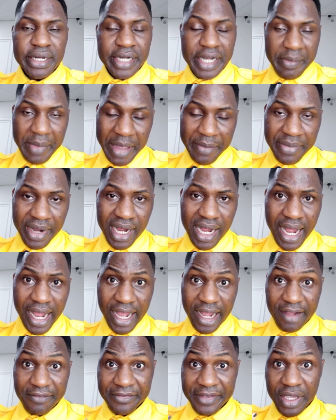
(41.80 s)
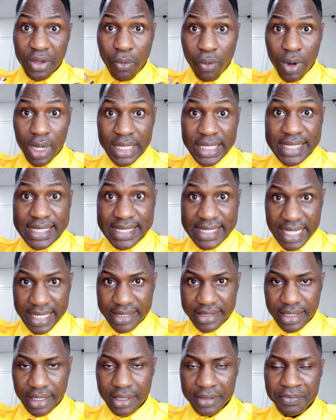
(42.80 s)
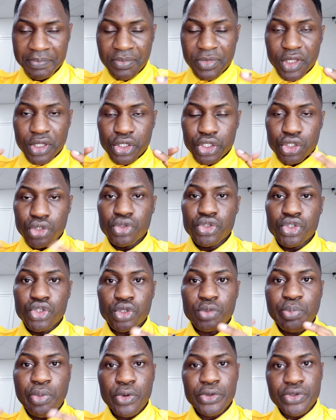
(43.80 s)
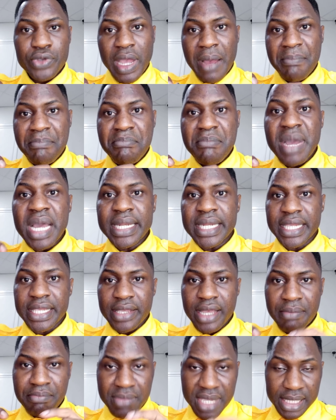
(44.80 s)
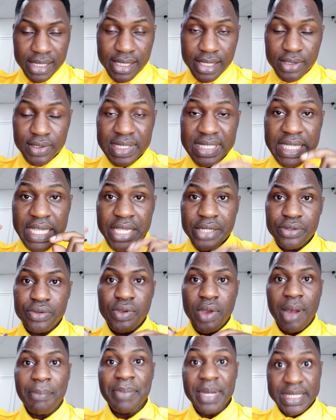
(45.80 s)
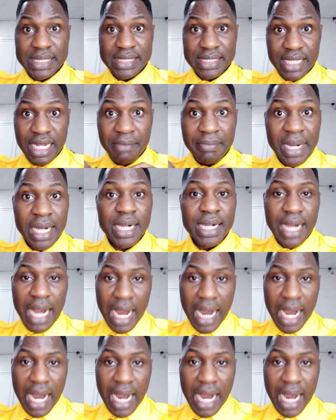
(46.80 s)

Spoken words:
Remember, I have equally said that you should put your money, your millions in your personal bank